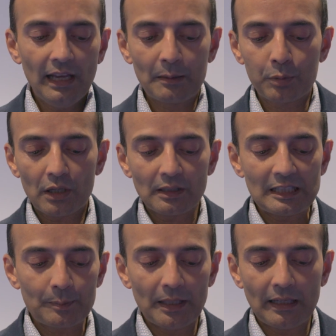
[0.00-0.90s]
And
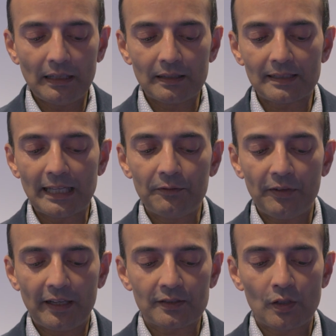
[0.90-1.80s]
broadly speaking, the side
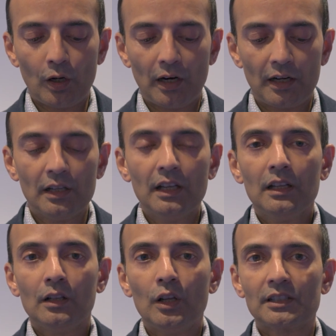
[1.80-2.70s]
effects are
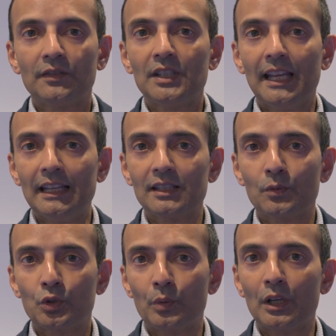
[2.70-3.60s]
loss of
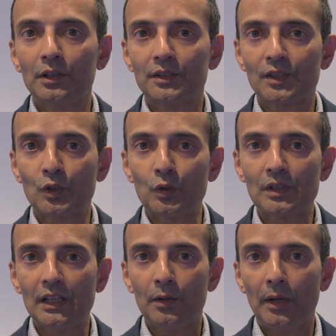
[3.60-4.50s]
taste, which we call
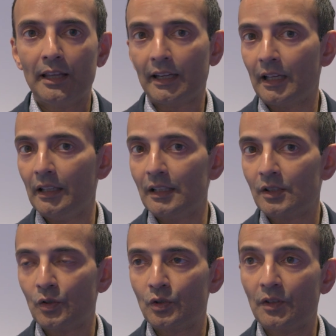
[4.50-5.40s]
dysgeusia, and that can
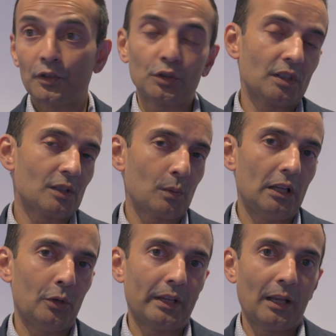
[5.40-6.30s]
lead to difficulty
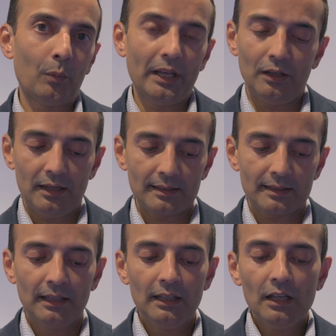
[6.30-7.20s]
swallowing and weight
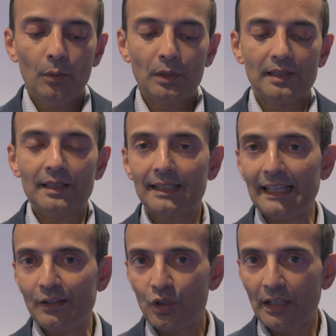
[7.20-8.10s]
loss. We see
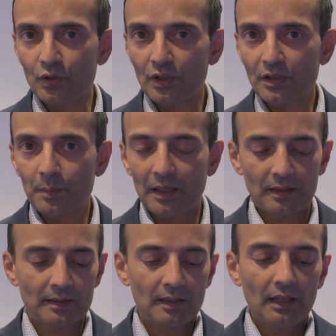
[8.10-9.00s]
skin changes
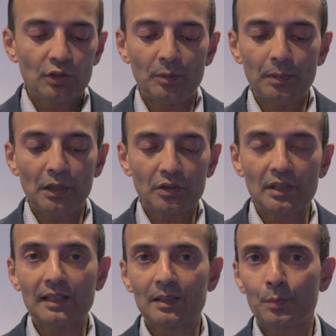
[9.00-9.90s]
because
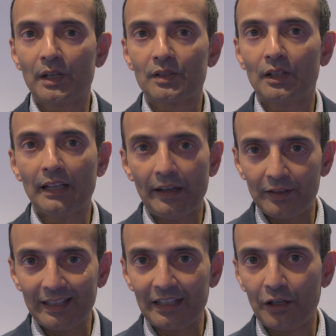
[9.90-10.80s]
GPRC is expressed on
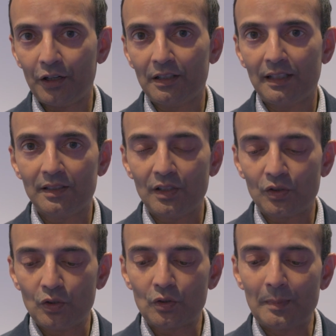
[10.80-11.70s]
heavily keratinized
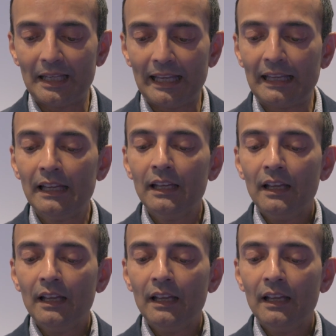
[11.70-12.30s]
tissues, meaning